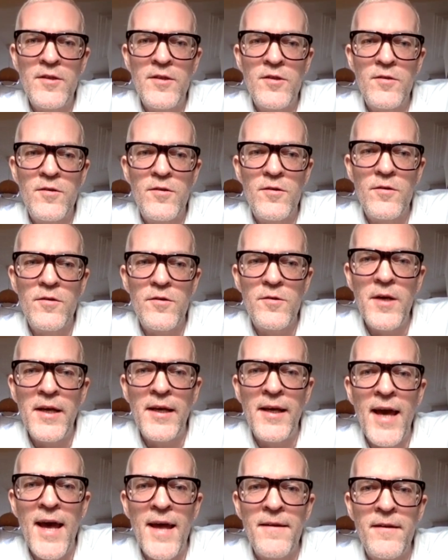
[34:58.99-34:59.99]
So
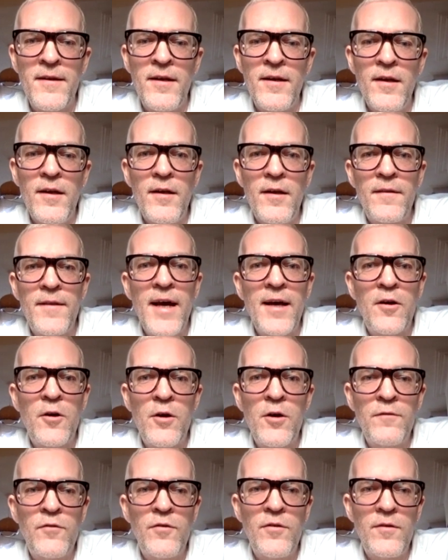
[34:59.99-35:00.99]
again, that
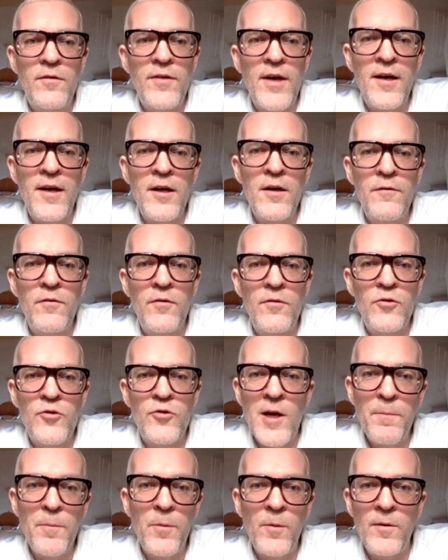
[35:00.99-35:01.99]
kind of
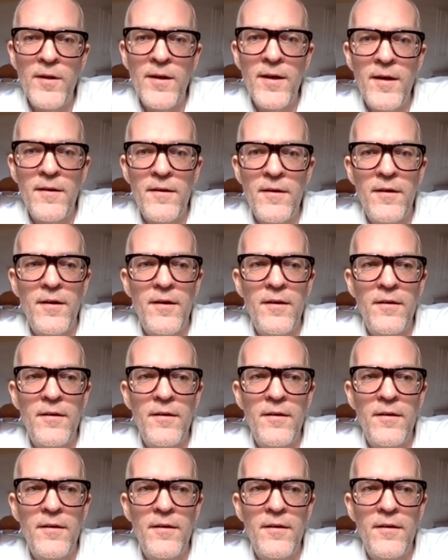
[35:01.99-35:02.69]
tripled the